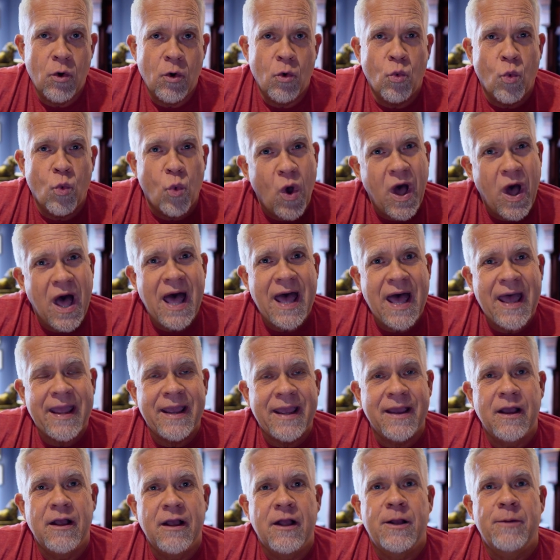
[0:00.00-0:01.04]

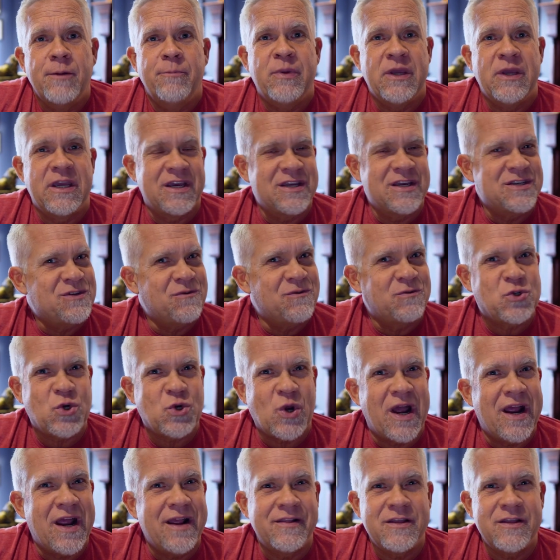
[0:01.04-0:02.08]
Why? Because of
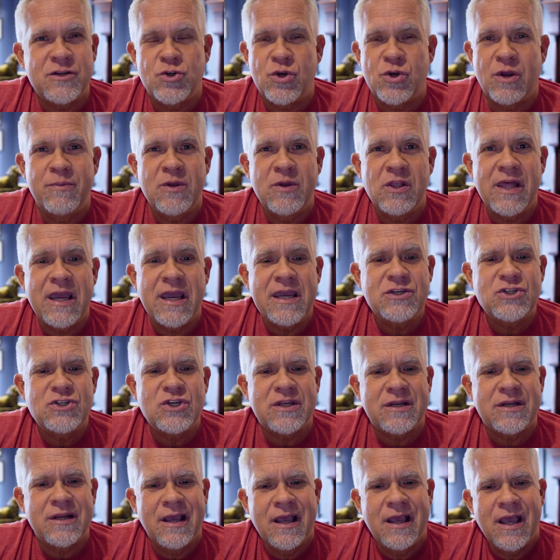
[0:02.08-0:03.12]
trial and
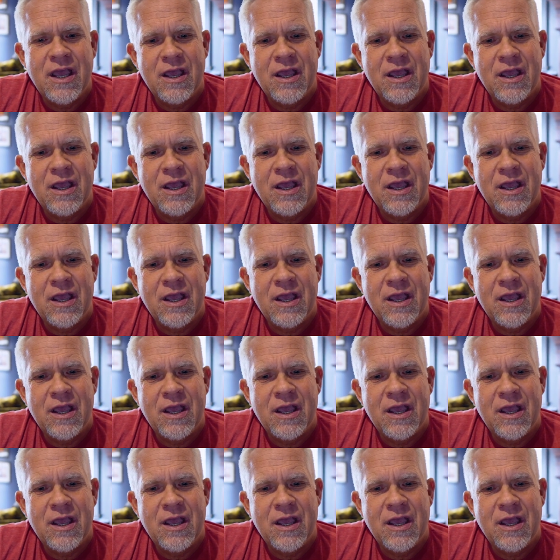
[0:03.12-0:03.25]
tribulation.